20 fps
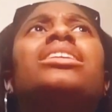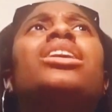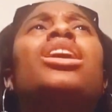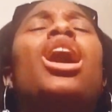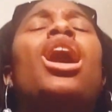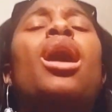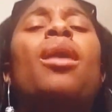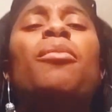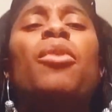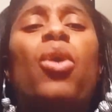
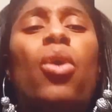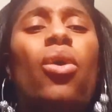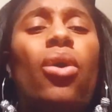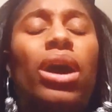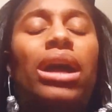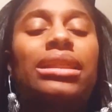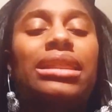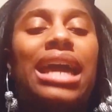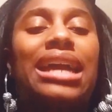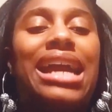come
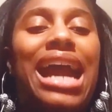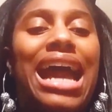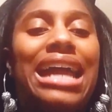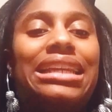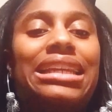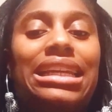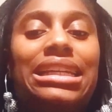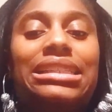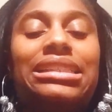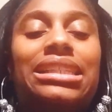on, like, I
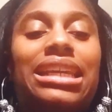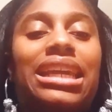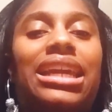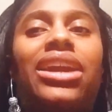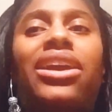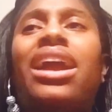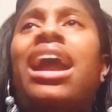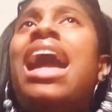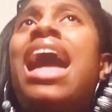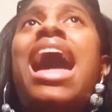need to
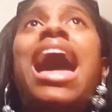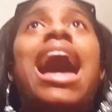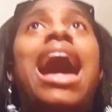hear,